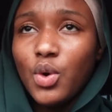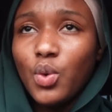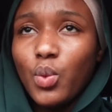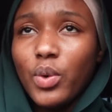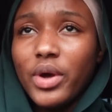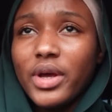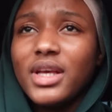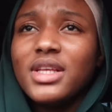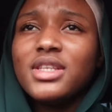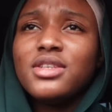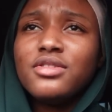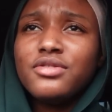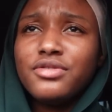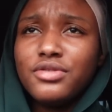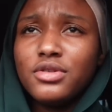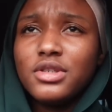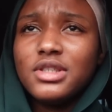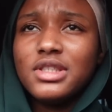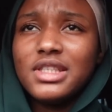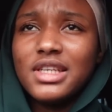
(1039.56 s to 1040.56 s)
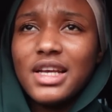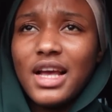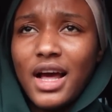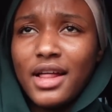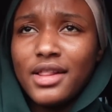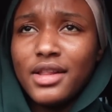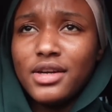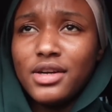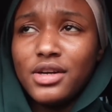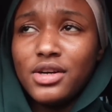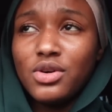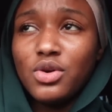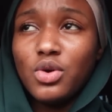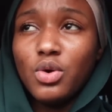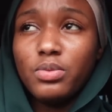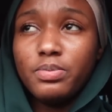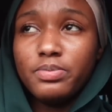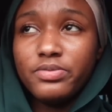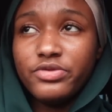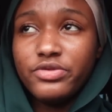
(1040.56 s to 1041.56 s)
We're eating food together,
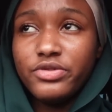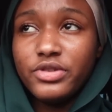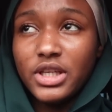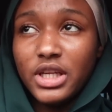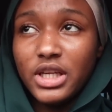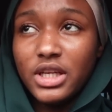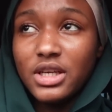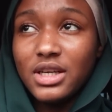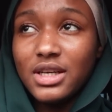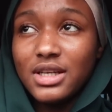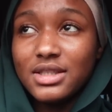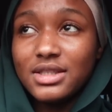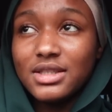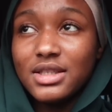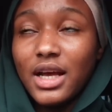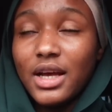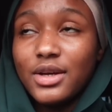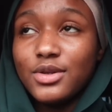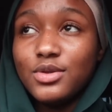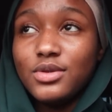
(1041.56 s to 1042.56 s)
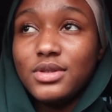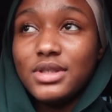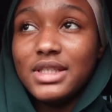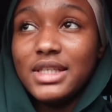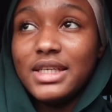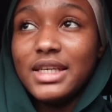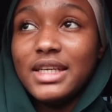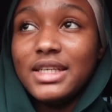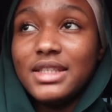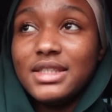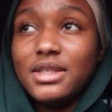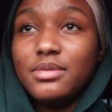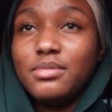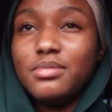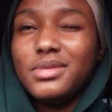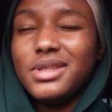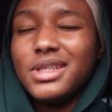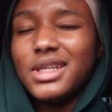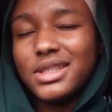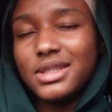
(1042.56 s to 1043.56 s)
hopefully, because I don't really eat
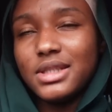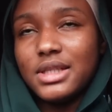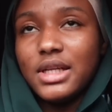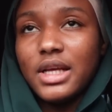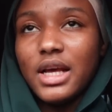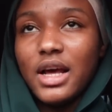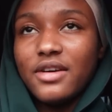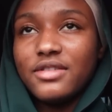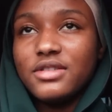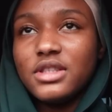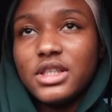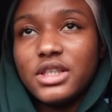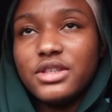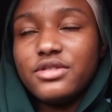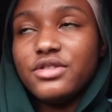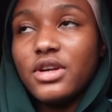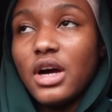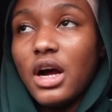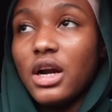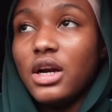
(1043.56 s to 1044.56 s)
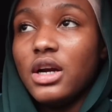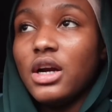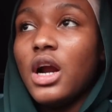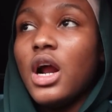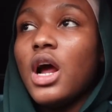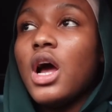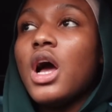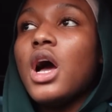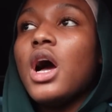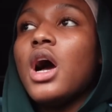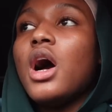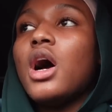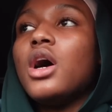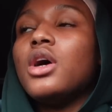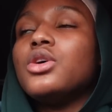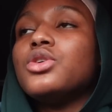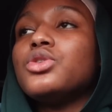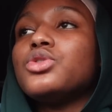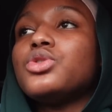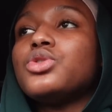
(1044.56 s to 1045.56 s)
immediately after iftar.
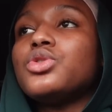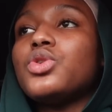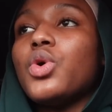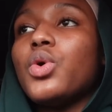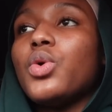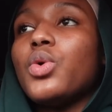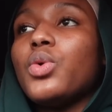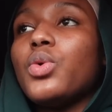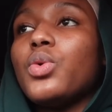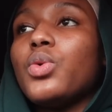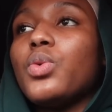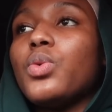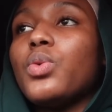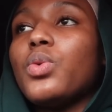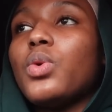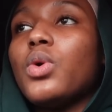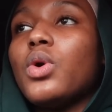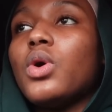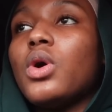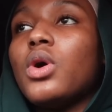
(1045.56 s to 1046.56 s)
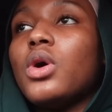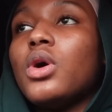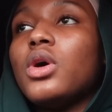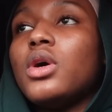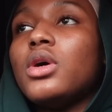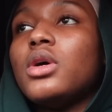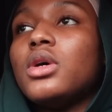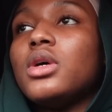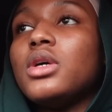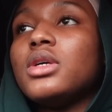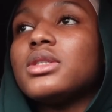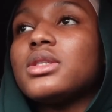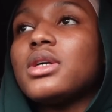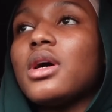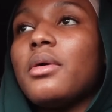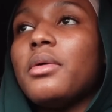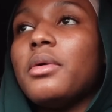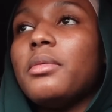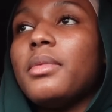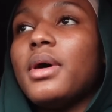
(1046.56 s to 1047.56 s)
So he's
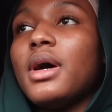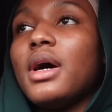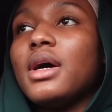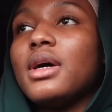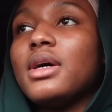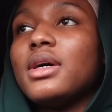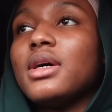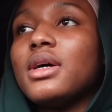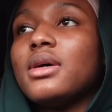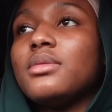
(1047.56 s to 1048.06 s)
coming back. I